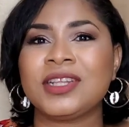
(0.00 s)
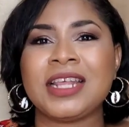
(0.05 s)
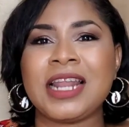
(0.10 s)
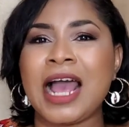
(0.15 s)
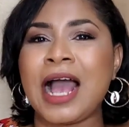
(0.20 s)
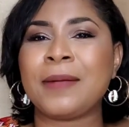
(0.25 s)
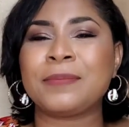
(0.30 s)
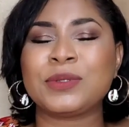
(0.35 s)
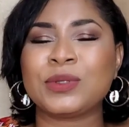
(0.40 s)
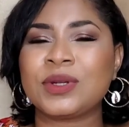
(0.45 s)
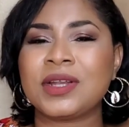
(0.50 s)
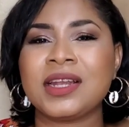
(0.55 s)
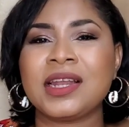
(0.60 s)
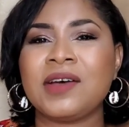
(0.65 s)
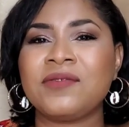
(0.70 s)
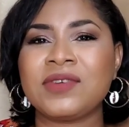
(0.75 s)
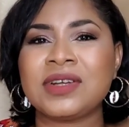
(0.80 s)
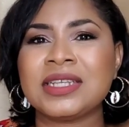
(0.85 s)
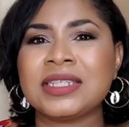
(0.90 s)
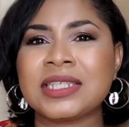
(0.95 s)
that I absolutely
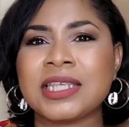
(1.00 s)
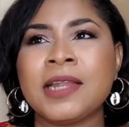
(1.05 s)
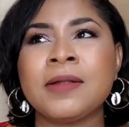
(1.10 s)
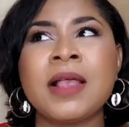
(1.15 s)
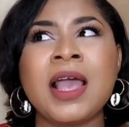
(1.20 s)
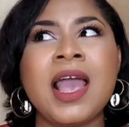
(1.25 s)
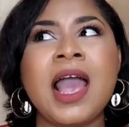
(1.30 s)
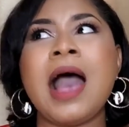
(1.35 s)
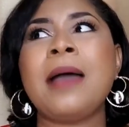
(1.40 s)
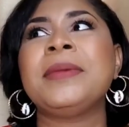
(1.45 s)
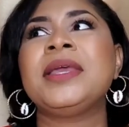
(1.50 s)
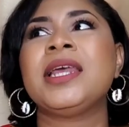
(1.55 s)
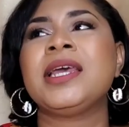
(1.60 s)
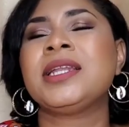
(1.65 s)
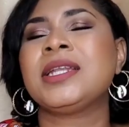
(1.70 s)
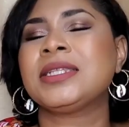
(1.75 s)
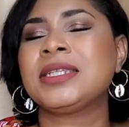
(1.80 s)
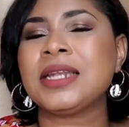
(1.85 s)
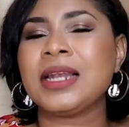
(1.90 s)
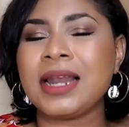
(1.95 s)
love on the skin. I mean, it
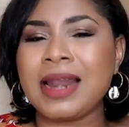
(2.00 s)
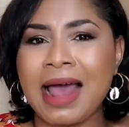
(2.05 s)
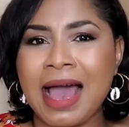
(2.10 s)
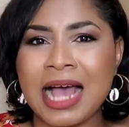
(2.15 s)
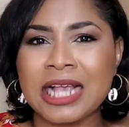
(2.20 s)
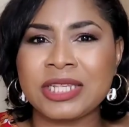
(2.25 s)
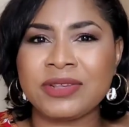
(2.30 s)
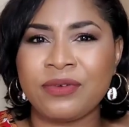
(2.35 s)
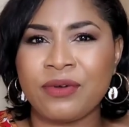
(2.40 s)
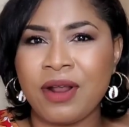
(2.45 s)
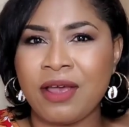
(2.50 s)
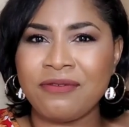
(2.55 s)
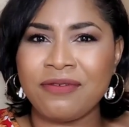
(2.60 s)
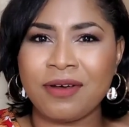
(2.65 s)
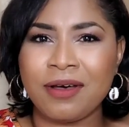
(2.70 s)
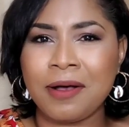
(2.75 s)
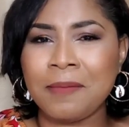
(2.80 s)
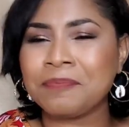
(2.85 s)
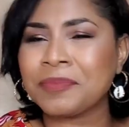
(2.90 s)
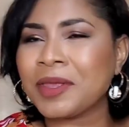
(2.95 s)
doesn't last
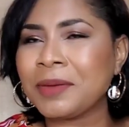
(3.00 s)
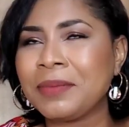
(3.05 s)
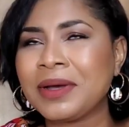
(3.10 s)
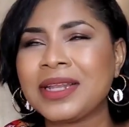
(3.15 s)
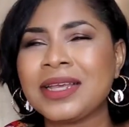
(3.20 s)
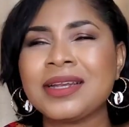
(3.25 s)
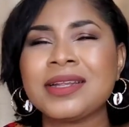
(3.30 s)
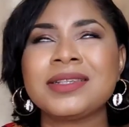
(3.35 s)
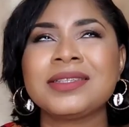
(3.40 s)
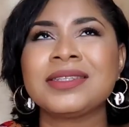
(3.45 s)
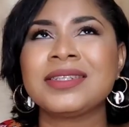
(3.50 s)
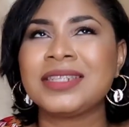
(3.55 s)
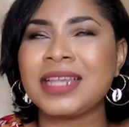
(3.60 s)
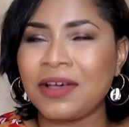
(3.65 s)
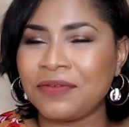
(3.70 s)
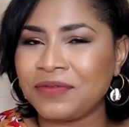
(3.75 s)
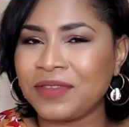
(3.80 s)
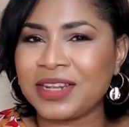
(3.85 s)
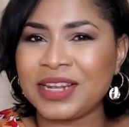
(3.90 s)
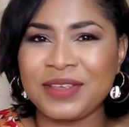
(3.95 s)
forever, but it is
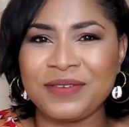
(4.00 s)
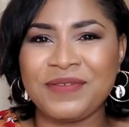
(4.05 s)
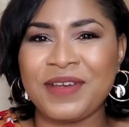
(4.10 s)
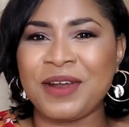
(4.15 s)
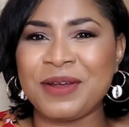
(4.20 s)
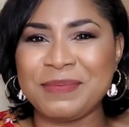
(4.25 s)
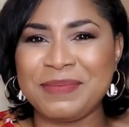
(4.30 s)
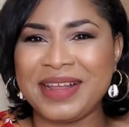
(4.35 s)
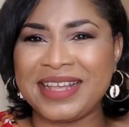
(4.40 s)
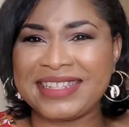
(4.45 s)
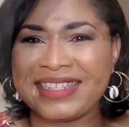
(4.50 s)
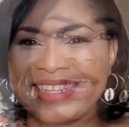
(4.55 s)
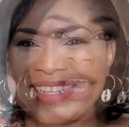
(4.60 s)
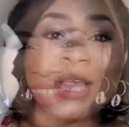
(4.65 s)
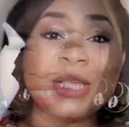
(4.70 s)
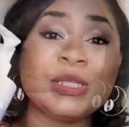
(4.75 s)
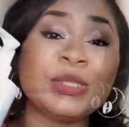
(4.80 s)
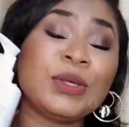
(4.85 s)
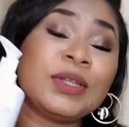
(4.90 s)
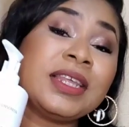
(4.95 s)
definitely very pleasant.
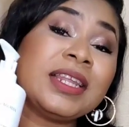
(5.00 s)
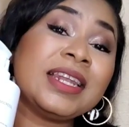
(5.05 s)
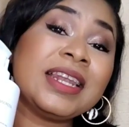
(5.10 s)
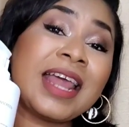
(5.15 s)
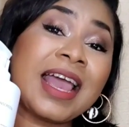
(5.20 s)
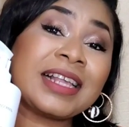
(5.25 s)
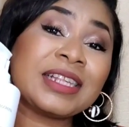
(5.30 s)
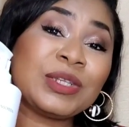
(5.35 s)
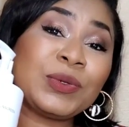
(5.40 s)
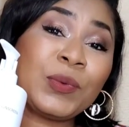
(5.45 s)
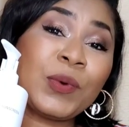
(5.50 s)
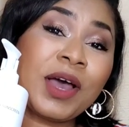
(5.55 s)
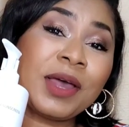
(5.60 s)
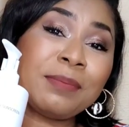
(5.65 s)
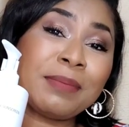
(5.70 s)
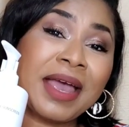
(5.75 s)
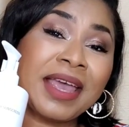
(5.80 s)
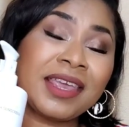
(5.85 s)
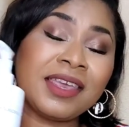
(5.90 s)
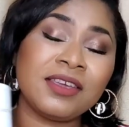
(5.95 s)
So the next
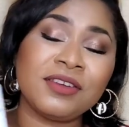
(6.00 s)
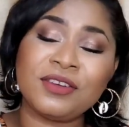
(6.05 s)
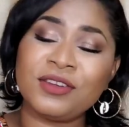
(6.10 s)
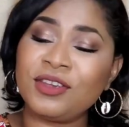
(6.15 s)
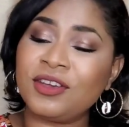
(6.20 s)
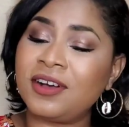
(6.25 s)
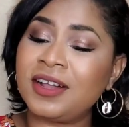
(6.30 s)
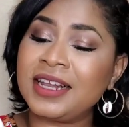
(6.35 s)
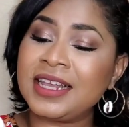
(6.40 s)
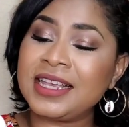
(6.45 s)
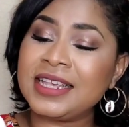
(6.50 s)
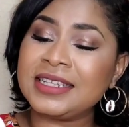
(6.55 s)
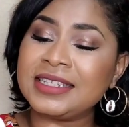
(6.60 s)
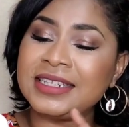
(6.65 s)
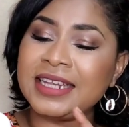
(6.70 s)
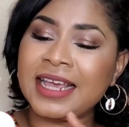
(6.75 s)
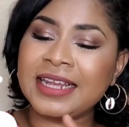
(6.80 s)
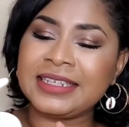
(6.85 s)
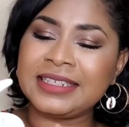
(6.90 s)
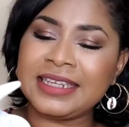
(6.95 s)
one by Eunyul
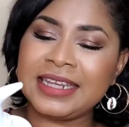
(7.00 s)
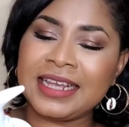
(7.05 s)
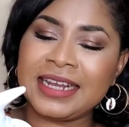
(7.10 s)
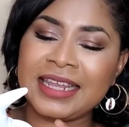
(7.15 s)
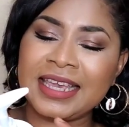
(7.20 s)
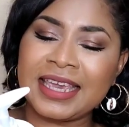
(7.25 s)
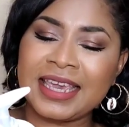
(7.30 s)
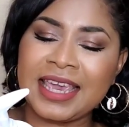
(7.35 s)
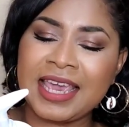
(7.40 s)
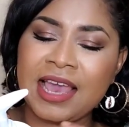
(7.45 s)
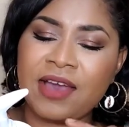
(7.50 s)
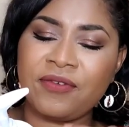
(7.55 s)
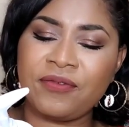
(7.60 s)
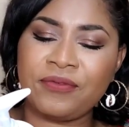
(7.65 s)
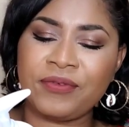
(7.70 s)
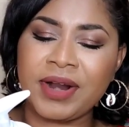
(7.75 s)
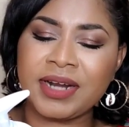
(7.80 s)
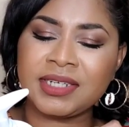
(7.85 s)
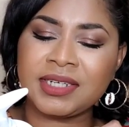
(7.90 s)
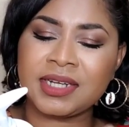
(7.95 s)
is their Daily Care
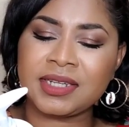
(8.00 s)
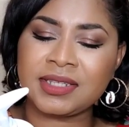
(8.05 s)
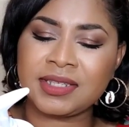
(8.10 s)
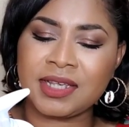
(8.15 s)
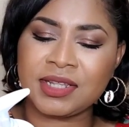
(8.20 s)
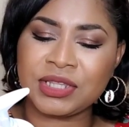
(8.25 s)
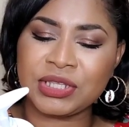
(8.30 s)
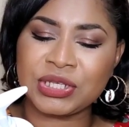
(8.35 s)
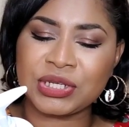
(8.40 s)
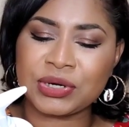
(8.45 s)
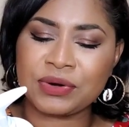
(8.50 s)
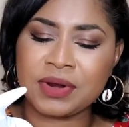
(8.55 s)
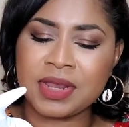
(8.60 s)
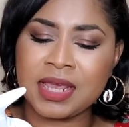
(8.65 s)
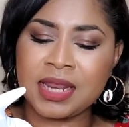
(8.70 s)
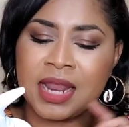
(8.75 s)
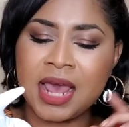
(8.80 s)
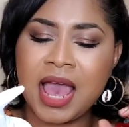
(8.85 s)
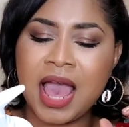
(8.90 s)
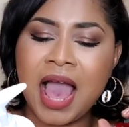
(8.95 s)
Fresh
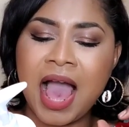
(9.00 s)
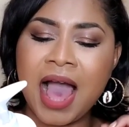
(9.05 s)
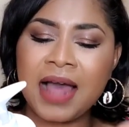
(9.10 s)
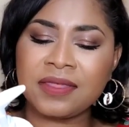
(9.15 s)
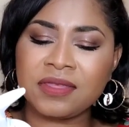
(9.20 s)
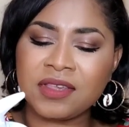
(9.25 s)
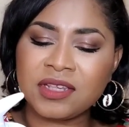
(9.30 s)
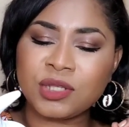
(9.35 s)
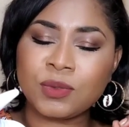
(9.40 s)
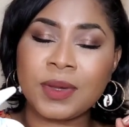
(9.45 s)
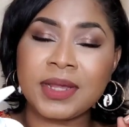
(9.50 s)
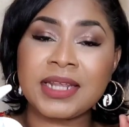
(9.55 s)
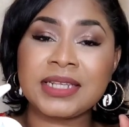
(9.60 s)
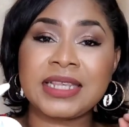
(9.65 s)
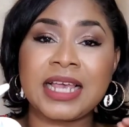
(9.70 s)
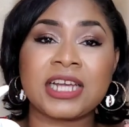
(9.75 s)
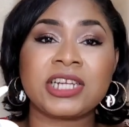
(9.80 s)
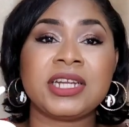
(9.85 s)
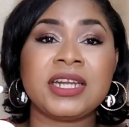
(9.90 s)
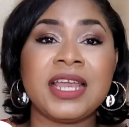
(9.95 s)
Sunscreen. And this one
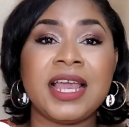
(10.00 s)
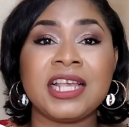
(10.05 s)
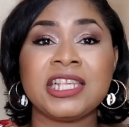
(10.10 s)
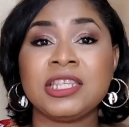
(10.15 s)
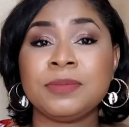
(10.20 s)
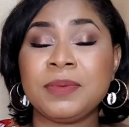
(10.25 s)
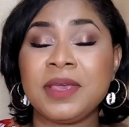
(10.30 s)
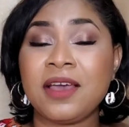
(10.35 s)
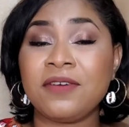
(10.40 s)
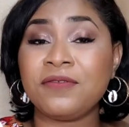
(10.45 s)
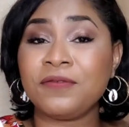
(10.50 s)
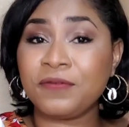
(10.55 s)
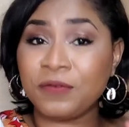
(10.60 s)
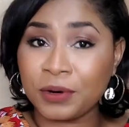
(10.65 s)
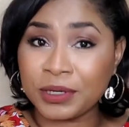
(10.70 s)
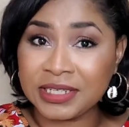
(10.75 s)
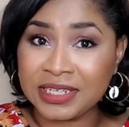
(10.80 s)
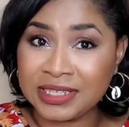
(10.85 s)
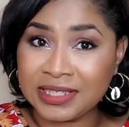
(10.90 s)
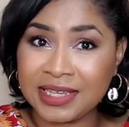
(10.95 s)
is actually SPF
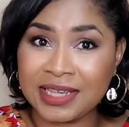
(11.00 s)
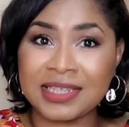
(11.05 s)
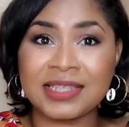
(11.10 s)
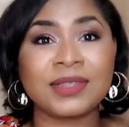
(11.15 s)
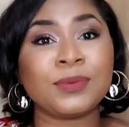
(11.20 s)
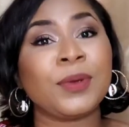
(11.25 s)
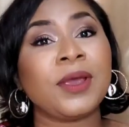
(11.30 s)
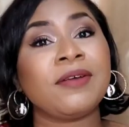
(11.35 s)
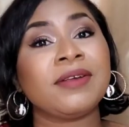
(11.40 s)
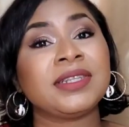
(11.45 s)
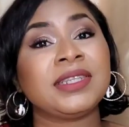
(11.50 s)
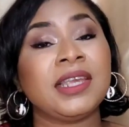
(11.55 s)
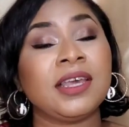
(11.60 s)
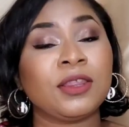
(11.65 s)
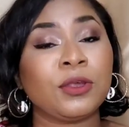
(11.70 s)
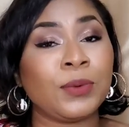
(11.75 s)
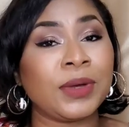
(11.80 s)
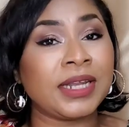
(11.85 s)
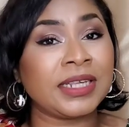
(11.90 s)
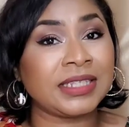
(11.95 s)
46, whereas the
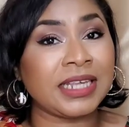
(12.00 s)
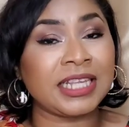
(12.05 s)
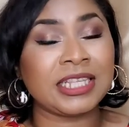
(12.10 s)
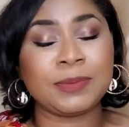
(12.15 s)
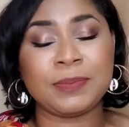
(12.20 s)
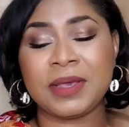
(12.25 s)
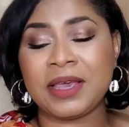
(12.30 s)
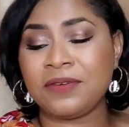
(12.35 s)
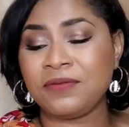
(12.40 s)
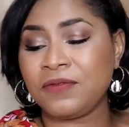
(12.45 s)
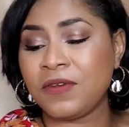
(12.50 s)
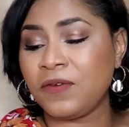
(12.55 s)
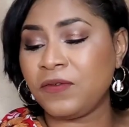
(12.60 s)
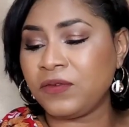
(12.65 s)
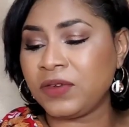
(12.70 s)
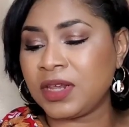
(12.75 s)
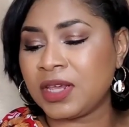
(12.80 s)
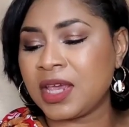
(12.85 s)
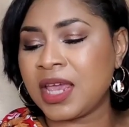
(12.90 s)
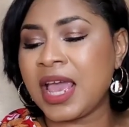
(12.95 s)
other one is SPF
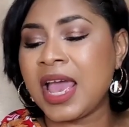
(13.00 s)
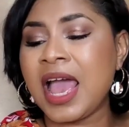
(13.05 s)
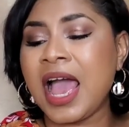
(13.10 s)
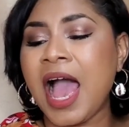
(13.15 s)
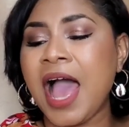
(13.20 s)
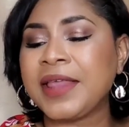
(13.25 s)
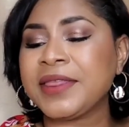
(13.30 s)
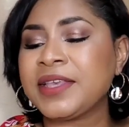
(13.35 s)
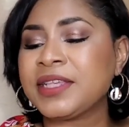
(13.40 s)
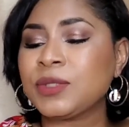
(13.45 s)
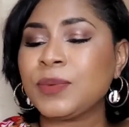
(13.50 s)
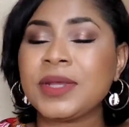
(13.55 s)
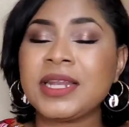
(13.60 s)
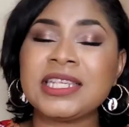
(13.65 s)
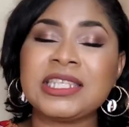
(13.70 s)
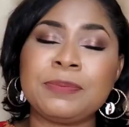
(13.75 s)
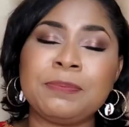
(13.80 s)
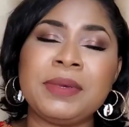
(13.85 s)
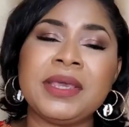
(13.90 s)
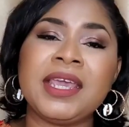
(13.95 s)
50. And this one
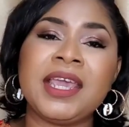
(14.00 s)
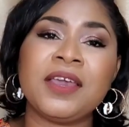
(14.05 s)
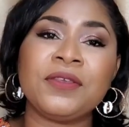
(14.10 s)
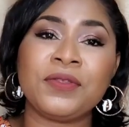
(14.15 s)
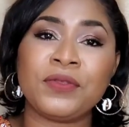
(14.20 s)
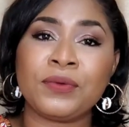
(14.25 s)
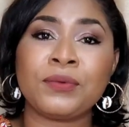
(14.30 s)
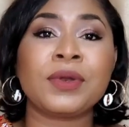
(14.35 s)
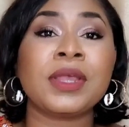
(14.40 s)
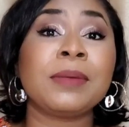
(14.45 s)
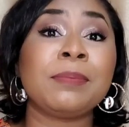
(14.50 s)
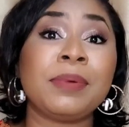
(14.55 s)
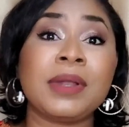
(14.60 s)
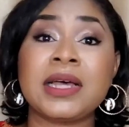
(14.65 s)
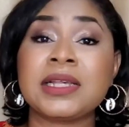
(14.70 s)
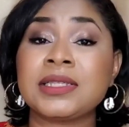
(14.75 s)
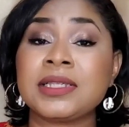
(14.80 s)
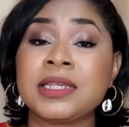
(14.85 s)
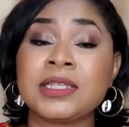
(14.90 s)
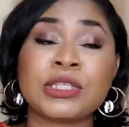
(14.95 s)
is
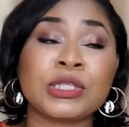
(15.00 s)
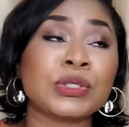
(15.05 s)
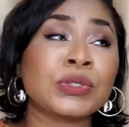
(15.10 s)
PA3+.